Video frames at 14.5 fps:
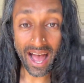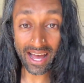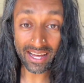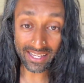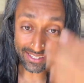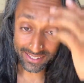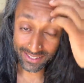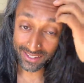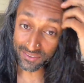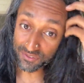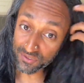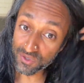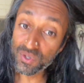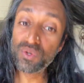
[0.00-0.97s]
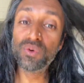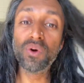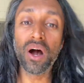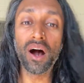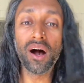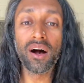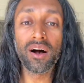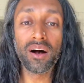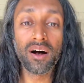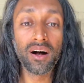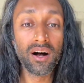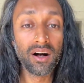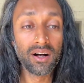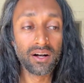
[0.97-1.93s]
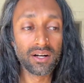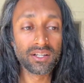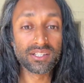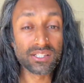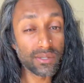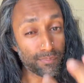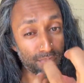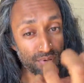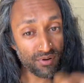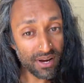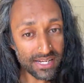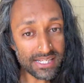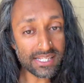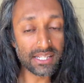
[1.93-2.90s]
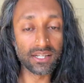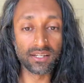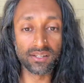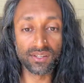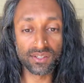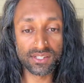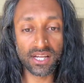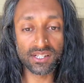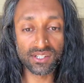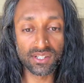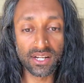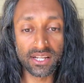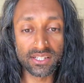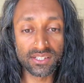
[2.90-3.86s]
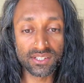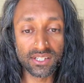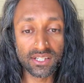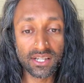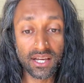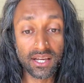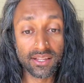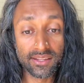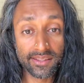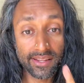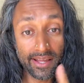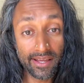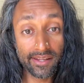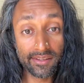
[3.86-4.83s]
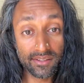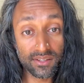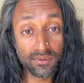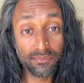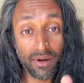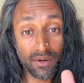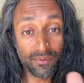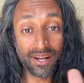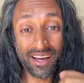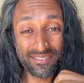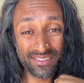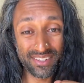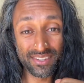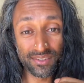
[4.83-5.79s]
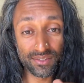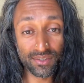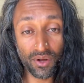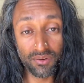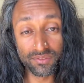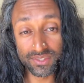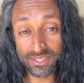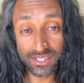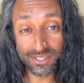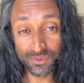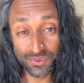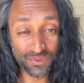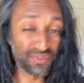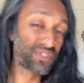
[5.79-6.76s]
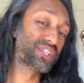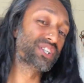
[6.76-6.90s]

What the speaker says: And if you are suppressing your sexual energy, then you might want to have a little conversation with